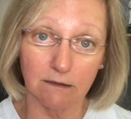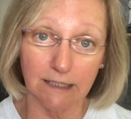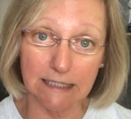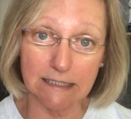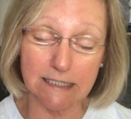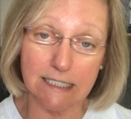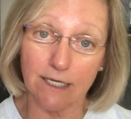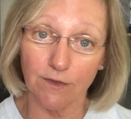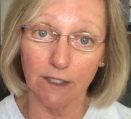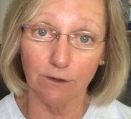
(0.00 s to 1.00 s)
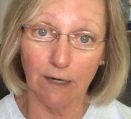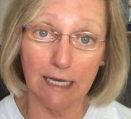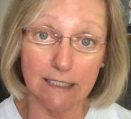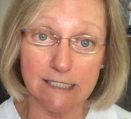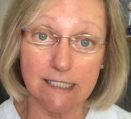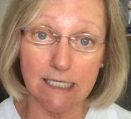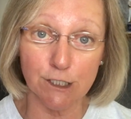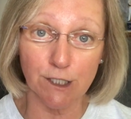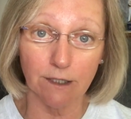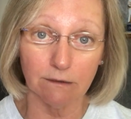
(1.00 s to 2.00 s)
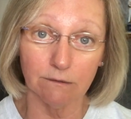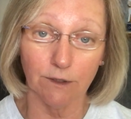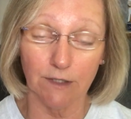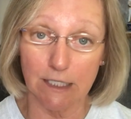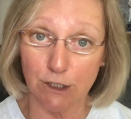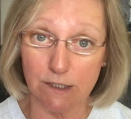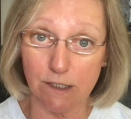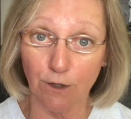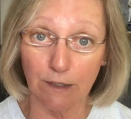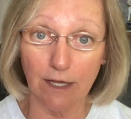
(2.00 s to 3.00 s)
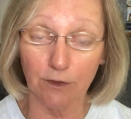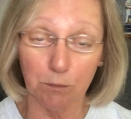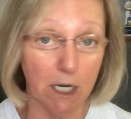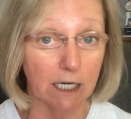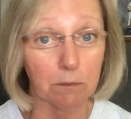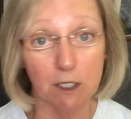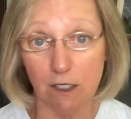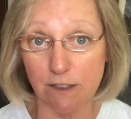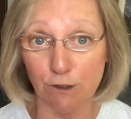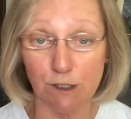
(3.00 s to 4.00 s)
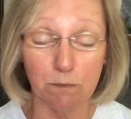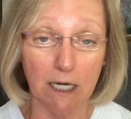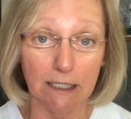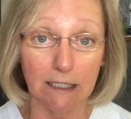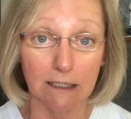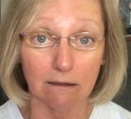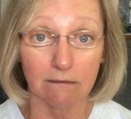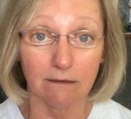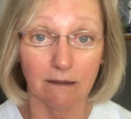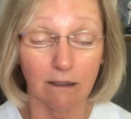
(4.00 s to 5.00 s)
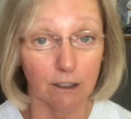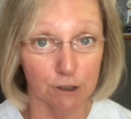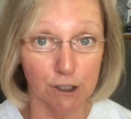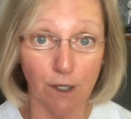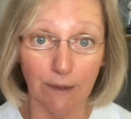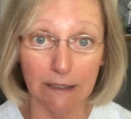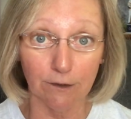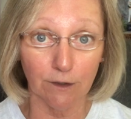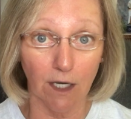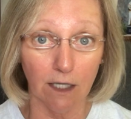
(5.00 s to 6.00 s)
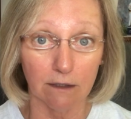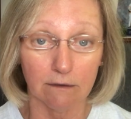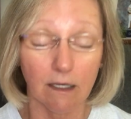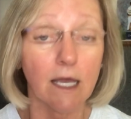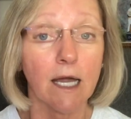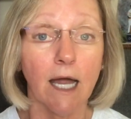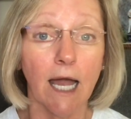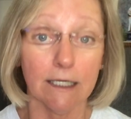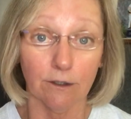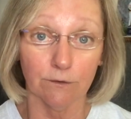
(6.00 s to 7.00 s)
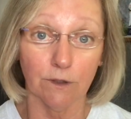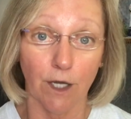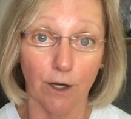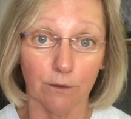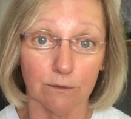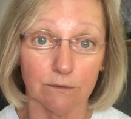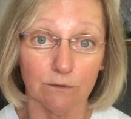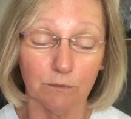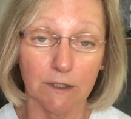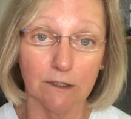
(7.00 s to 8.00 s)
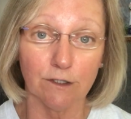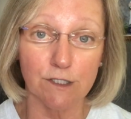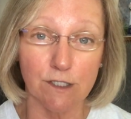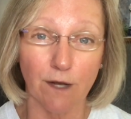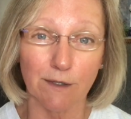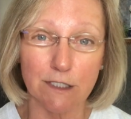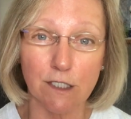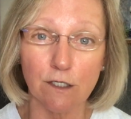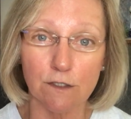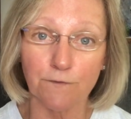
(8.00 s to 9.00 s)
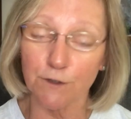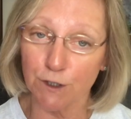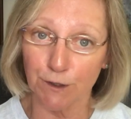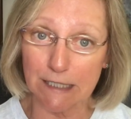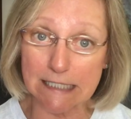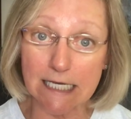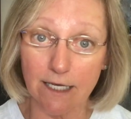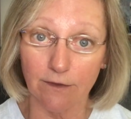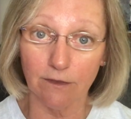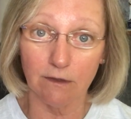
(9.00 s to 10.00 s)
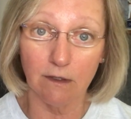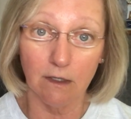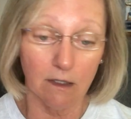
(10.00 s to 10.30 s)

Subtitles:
clean the teeth under anesthesia, or they just don't have the money because they're spending it on showing their dog, I don't know. But there's no excuse for dirty teeth